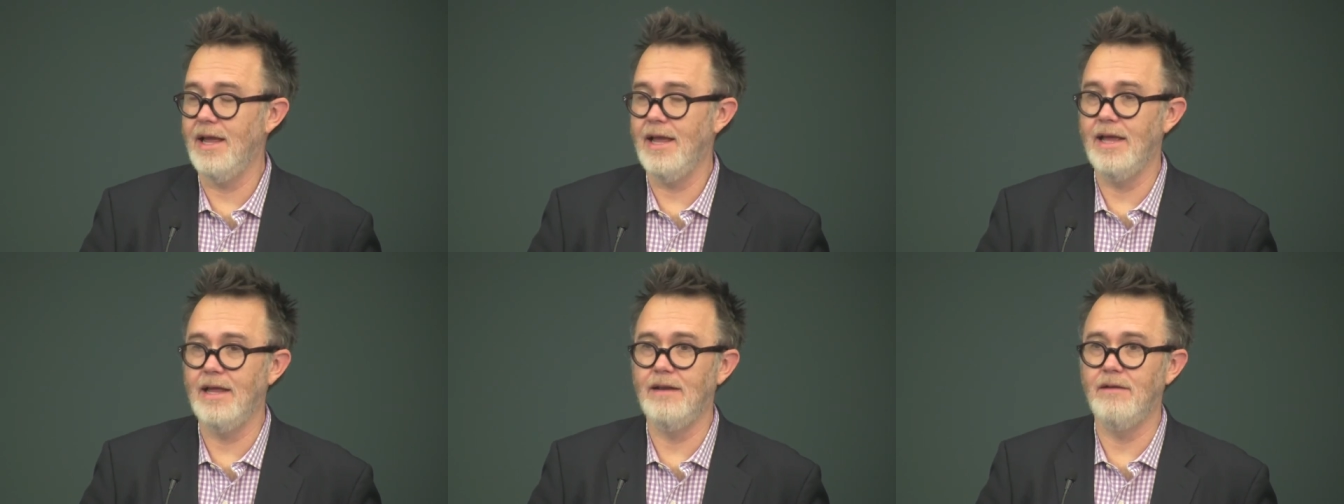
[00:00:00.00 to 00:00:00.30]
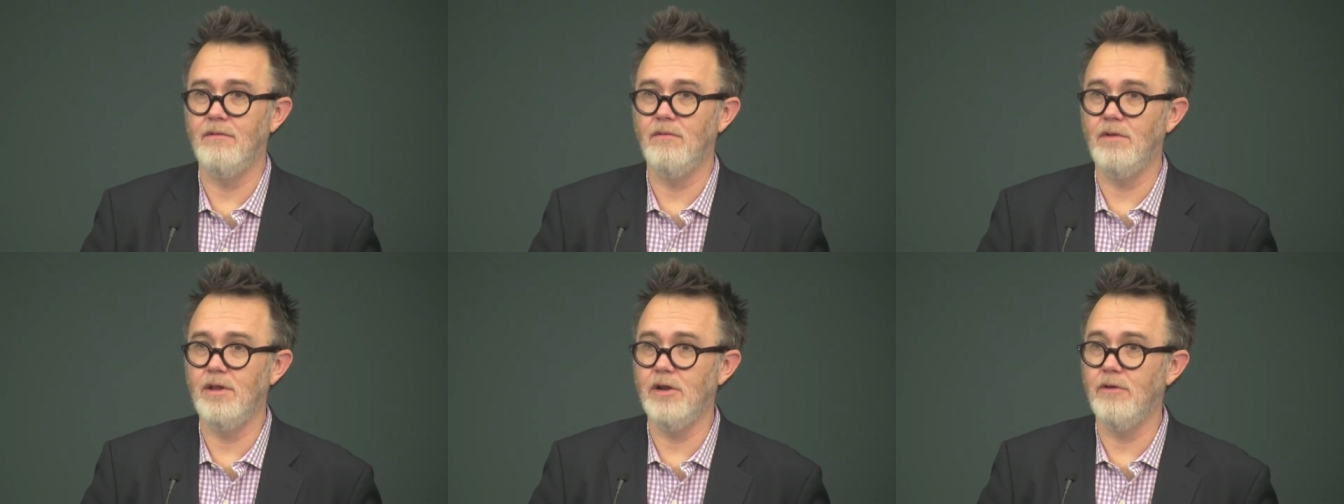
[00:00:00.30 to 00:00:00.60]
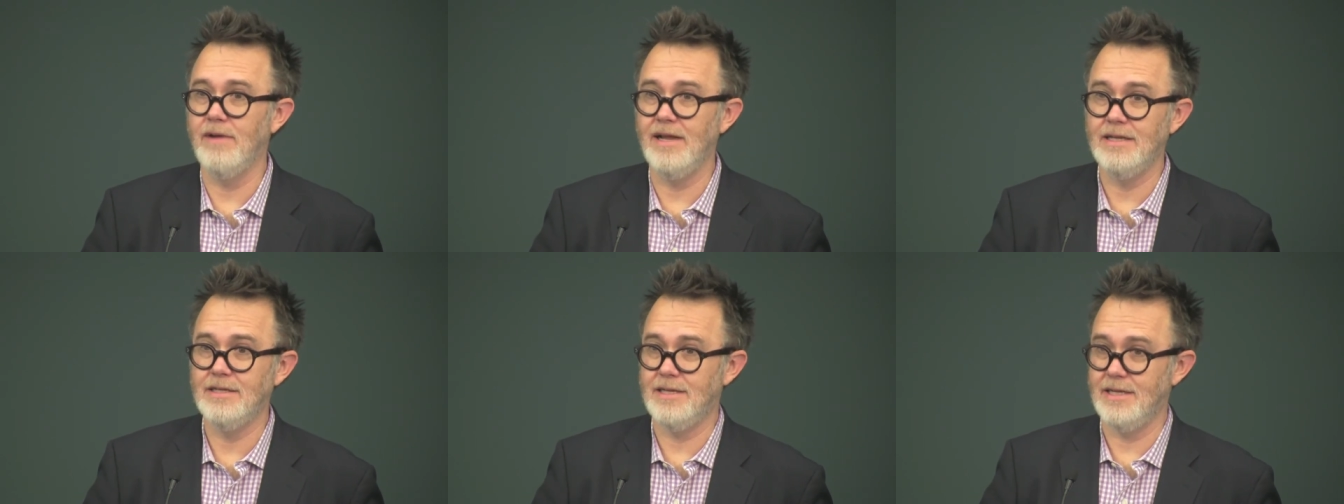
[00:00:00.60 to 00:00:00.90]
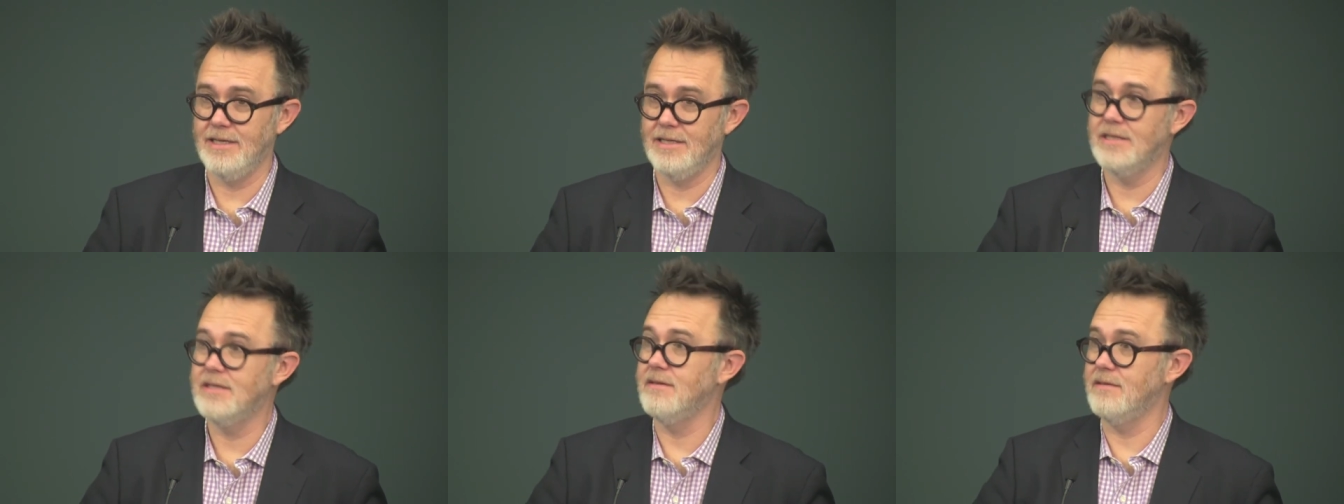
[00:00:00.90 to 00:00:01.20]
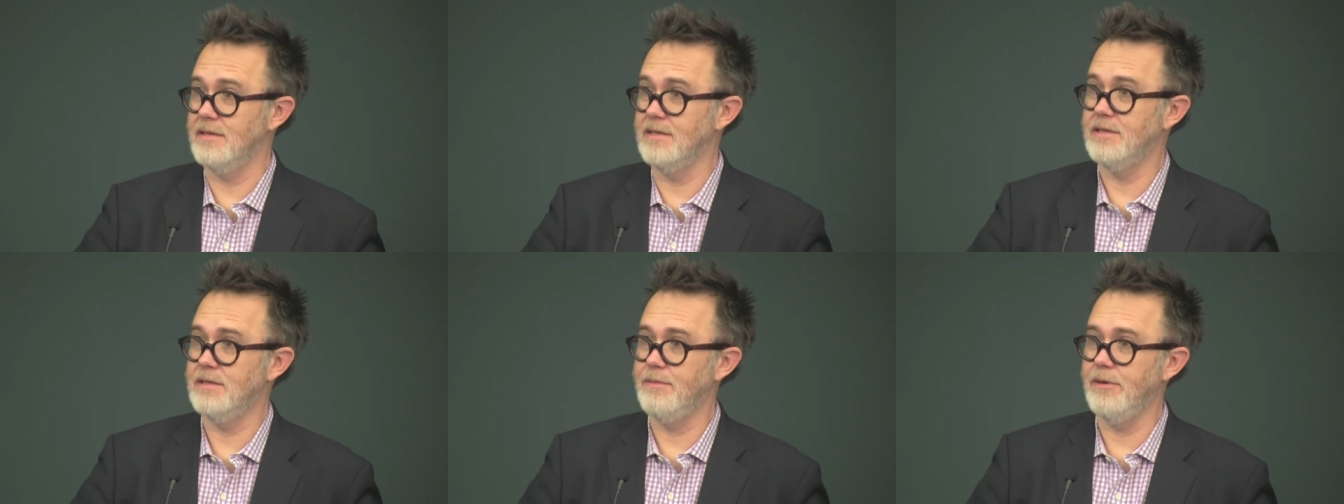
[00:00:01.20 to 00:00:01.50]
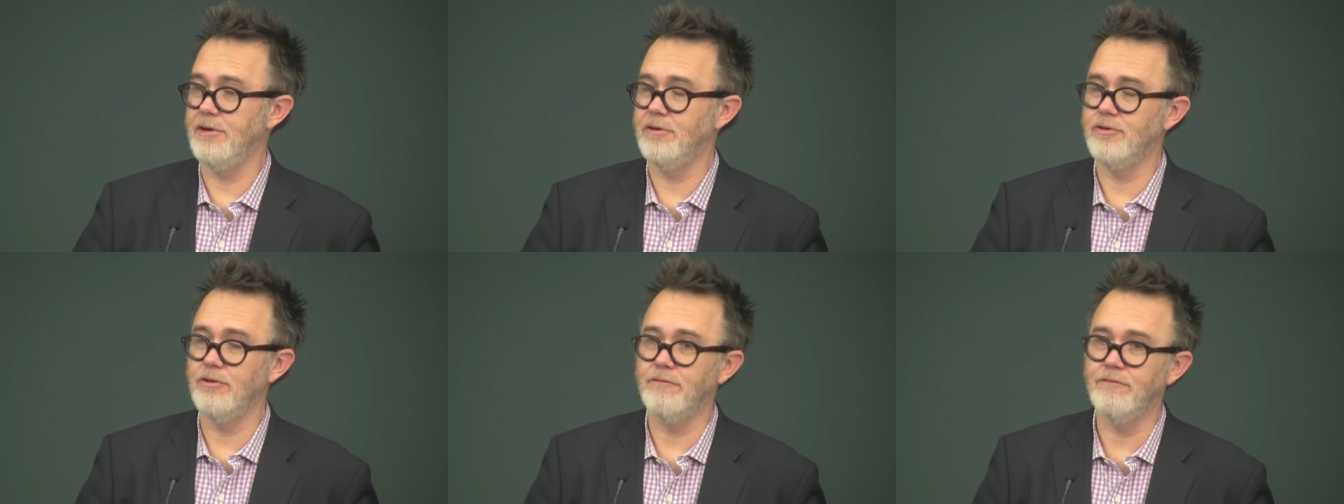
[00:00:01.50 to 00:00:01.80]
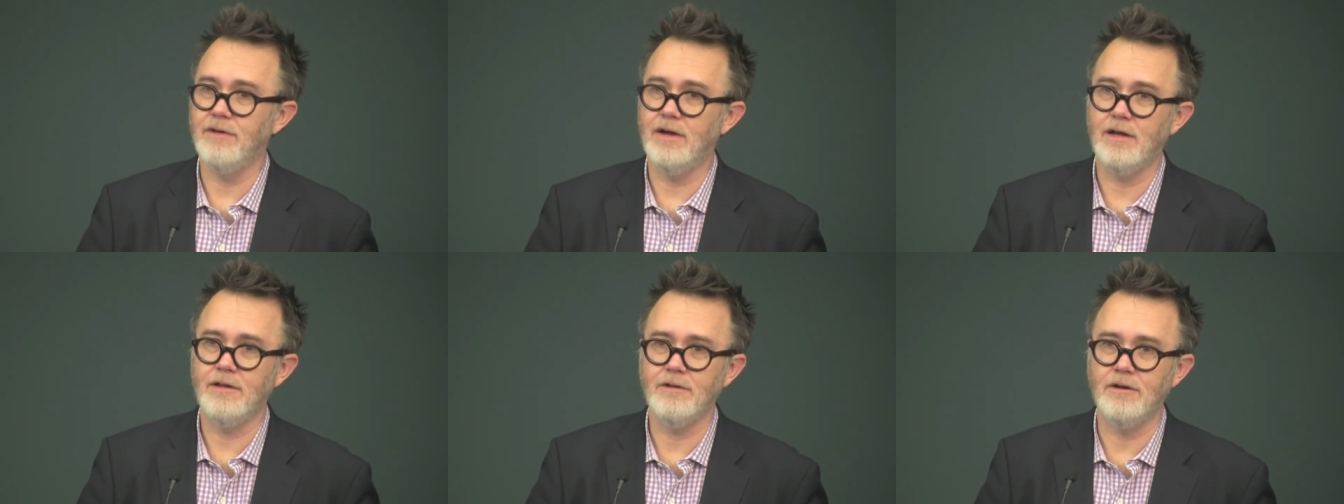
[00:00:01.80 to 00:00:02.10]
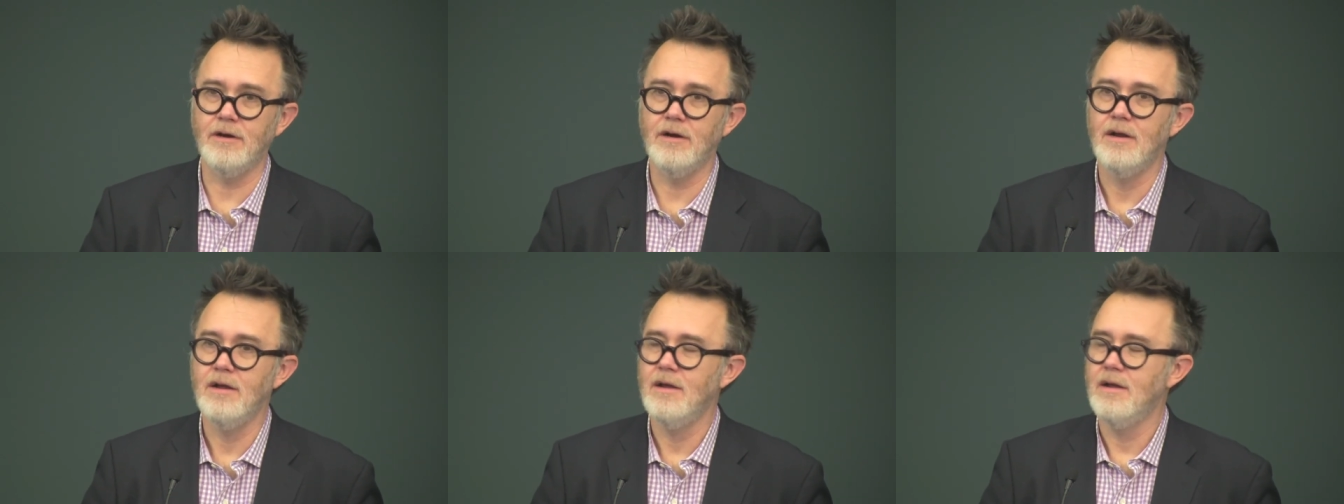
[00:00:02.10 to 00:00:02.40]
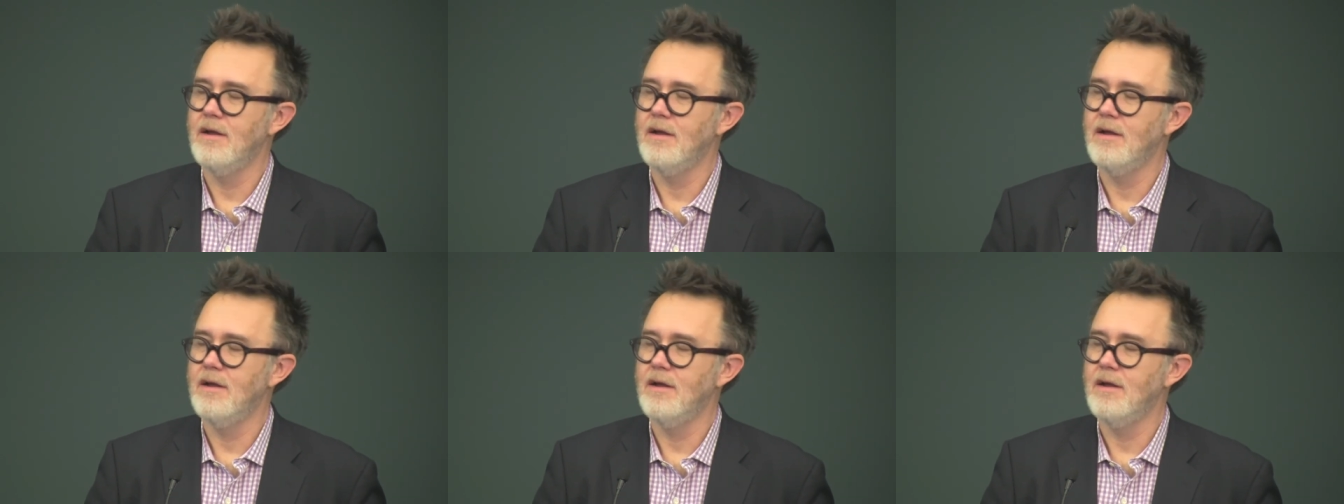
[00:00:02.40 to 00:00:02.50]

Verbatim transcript: and you know is his spiritual father.